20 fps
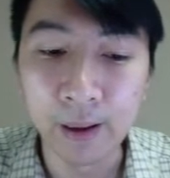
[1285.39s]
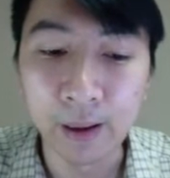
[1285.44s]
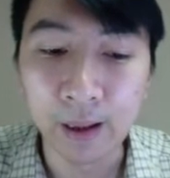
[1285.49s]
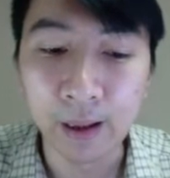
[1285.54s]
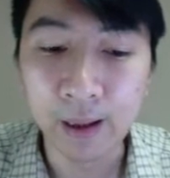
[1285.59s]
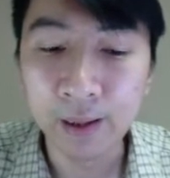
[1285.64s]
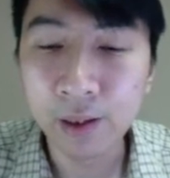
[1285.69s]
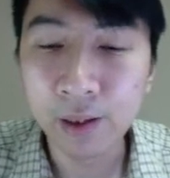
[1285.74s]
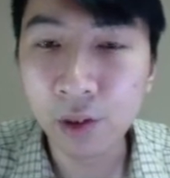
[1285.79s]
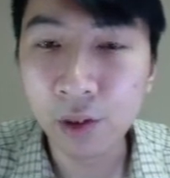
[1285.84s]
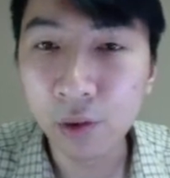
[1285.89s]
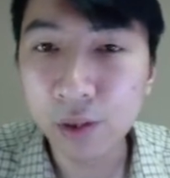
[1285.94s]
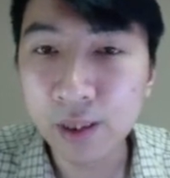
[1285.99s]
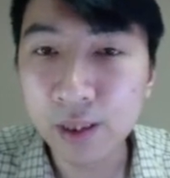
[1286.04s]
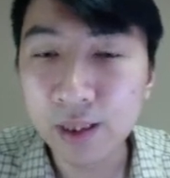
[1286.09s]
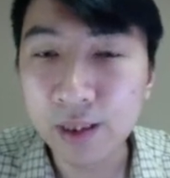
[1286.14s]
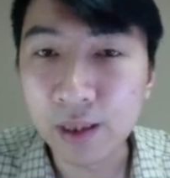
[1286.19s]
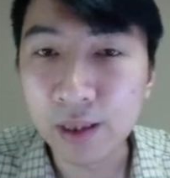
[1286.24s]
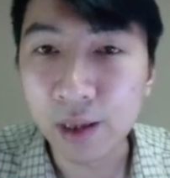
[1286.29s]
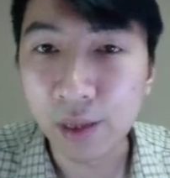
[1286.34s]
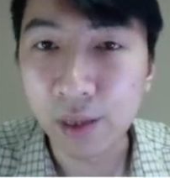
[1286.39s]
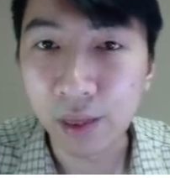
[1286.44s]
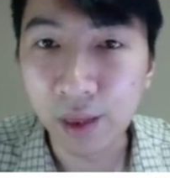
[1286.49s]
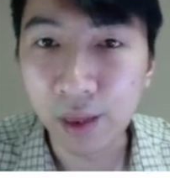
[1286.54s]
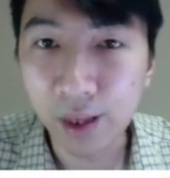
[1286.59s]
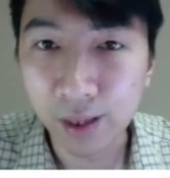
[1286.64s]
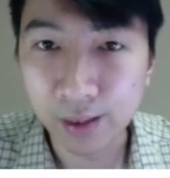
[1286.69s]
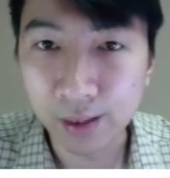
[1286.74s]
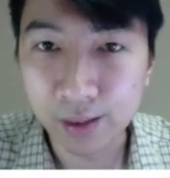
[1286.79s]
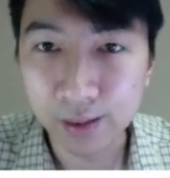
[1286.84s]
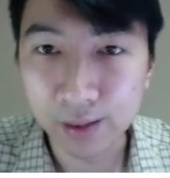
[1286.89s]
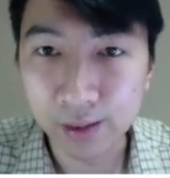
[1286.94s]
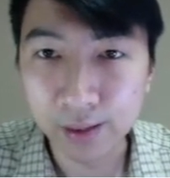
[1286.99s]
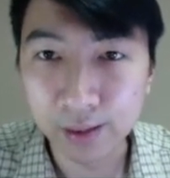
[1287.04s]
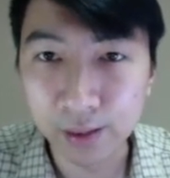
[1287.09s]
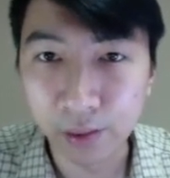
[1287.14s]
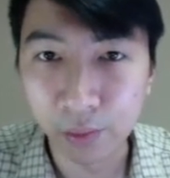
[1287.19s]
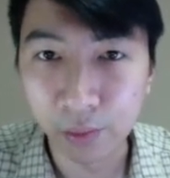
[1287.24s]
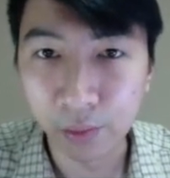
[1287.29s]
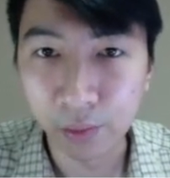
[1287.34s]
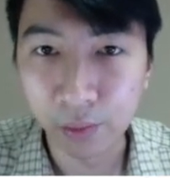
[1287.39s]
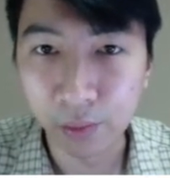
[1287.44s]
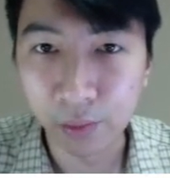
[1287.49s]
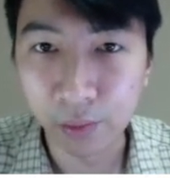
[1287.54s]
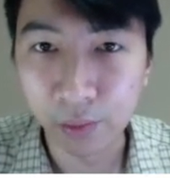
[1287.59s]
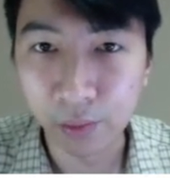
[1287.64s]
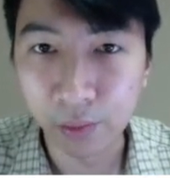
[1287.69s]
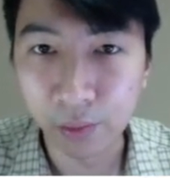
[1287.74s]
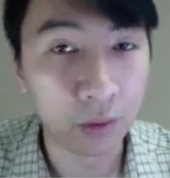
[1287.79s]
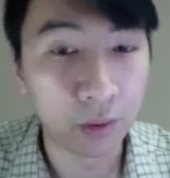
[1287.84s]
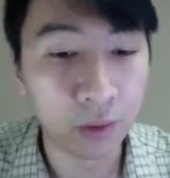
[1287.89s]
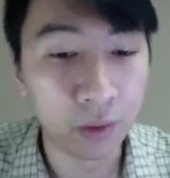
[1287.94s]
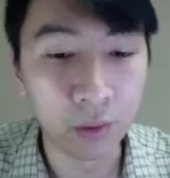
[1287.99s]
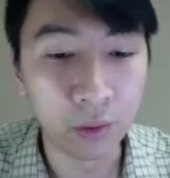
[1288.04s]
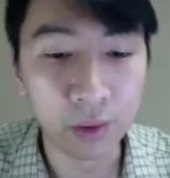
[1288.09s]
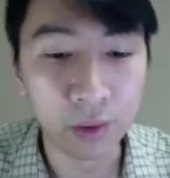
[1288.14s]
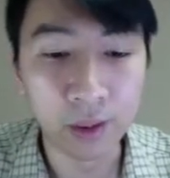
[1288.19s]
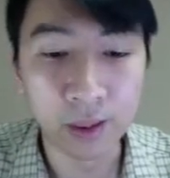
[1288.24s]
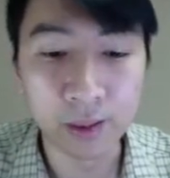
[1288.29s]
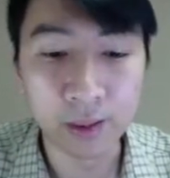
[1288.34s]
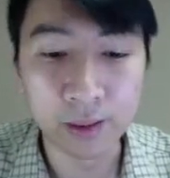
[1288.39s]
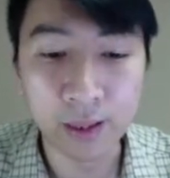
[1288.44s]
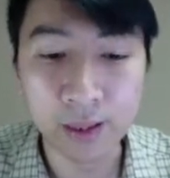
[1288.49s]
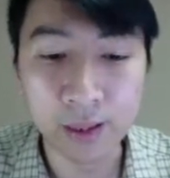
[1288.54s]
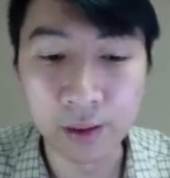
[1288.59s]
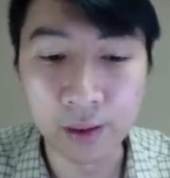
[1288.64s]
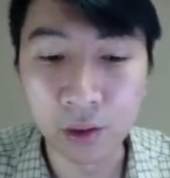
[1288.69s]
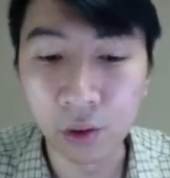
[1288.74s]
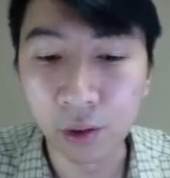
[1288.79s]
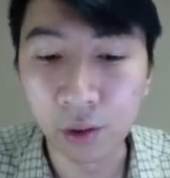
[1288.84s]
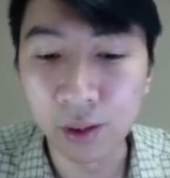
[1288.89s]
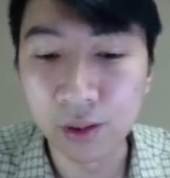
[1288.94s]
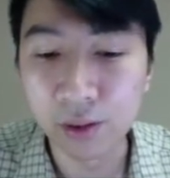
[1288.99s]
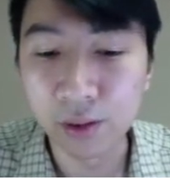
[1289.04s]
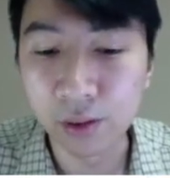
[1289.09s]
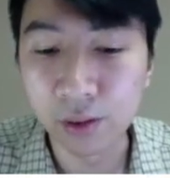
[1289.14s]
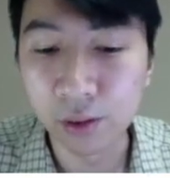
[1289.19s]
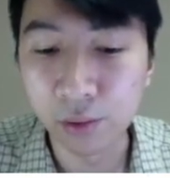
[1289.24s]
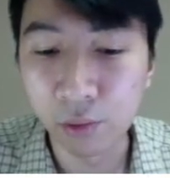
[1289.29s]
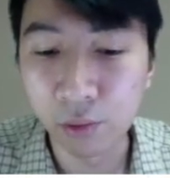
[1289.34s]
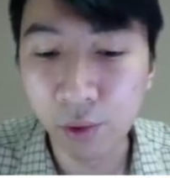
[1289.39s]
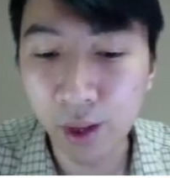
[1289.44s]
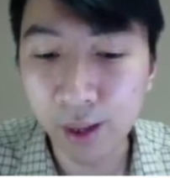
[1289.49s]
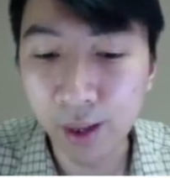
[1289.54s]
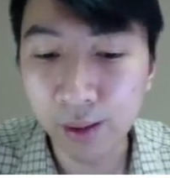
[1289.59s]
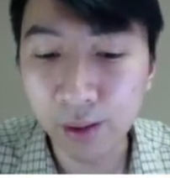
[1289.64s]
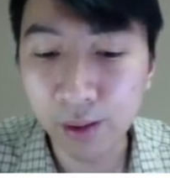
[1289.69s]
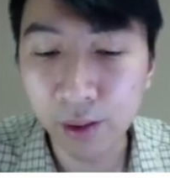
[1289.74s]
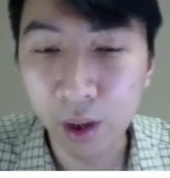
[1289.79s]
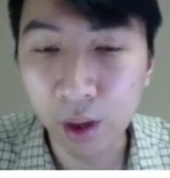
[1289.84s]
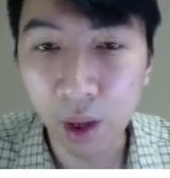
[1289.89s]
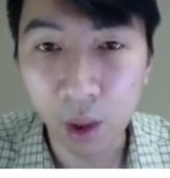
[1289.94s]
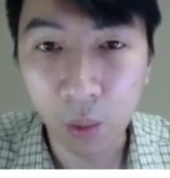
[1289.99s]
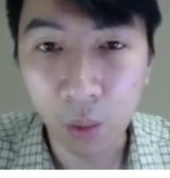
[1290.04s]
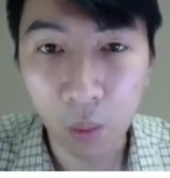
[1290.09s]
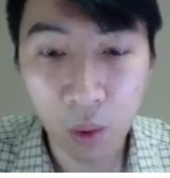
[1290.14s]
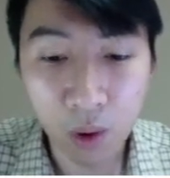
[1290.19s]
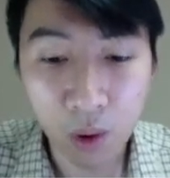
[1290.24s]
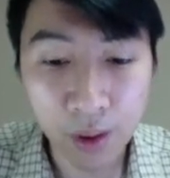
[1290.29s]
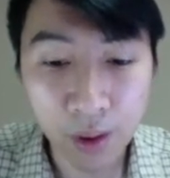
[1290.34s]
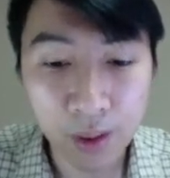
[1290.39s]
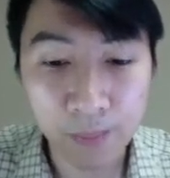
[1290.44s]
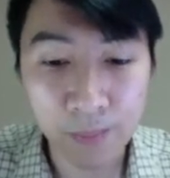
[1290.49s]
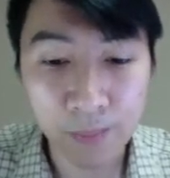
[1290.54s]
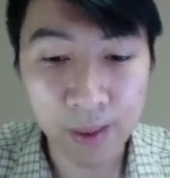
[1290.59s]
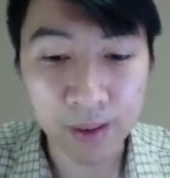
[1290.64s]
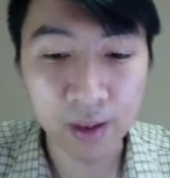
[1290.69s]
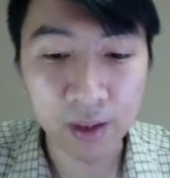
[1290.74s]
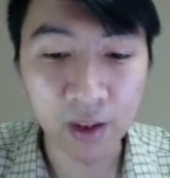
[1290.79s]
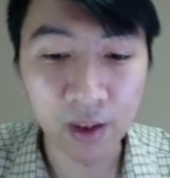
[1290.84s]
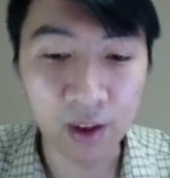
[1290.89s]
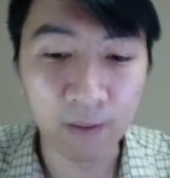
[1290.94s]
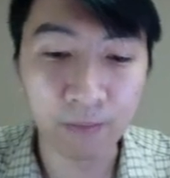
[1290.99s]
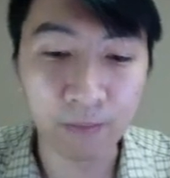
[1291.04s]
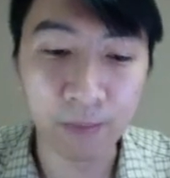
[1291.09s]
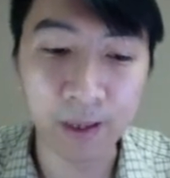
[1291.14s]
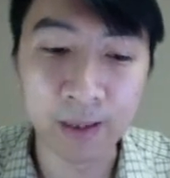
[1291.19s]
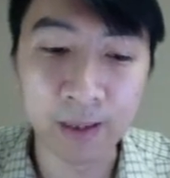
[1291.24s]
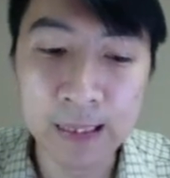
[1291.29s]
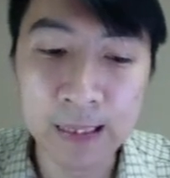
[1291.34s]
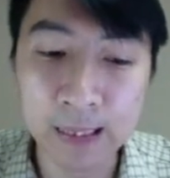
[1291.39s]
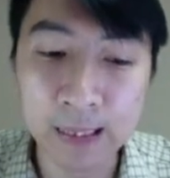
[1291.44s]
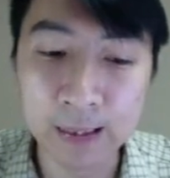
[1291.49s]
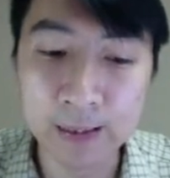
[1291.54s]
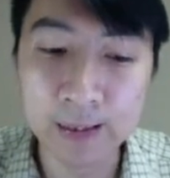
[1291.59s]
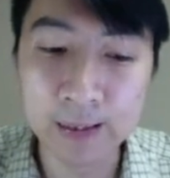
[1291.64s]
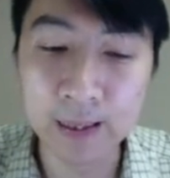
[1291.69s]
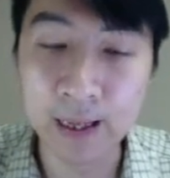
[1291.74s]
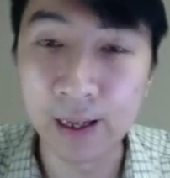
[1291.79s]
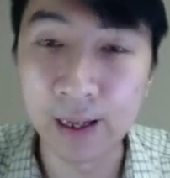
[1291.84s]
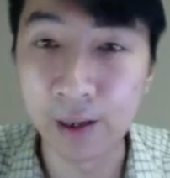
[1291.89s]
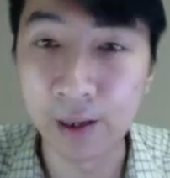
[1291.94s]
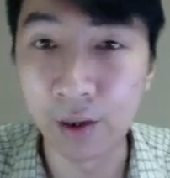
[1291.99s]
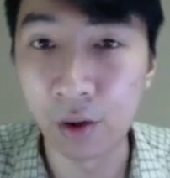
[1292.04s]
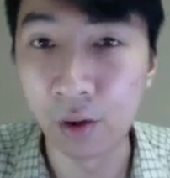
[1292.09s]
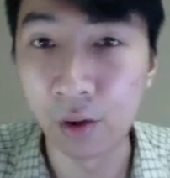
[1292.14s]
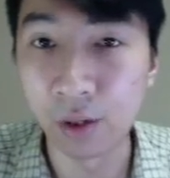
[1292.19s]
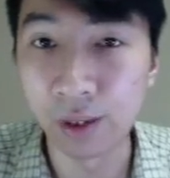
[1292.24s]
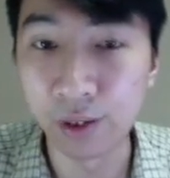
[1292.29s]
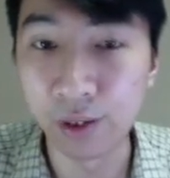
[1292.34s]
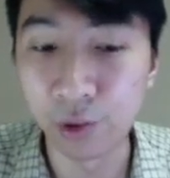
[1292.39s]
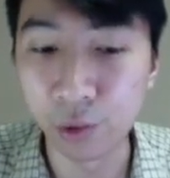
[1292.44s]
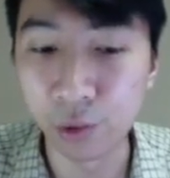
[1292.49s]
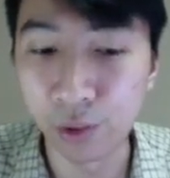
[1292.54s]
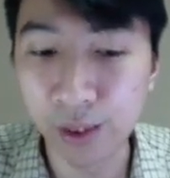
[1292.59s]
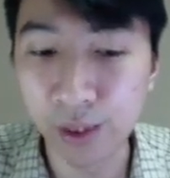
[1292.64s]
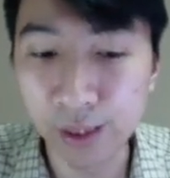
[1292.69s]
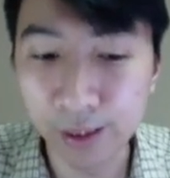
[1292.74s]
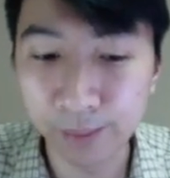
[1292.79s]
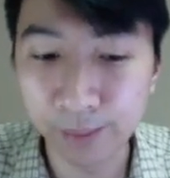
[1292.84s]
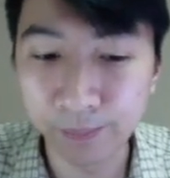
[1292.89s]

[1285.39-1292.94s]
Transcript: Antiochus III, which is also known as Antiochus the Great, won the Battle of Panias and conquered Judea.